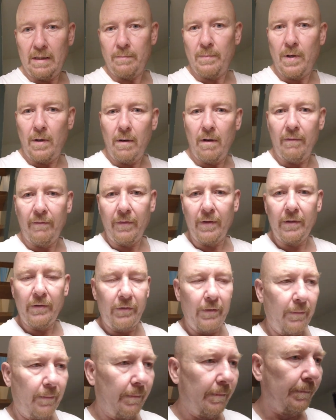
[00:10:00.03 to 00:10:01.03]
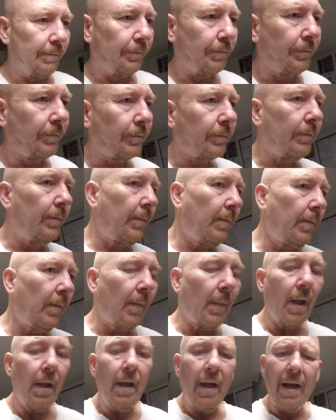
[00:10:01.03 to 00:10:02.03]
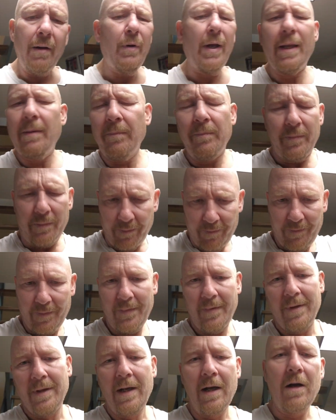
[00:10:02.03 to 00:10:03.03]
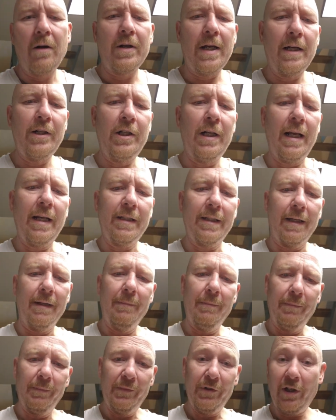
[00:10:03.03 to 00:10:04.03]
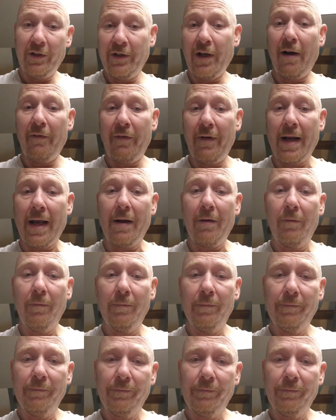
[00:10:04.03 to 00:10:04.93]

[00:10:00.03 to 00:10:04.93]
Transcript: is my office. Anyway, I'll catch you later. Ta-ta for now.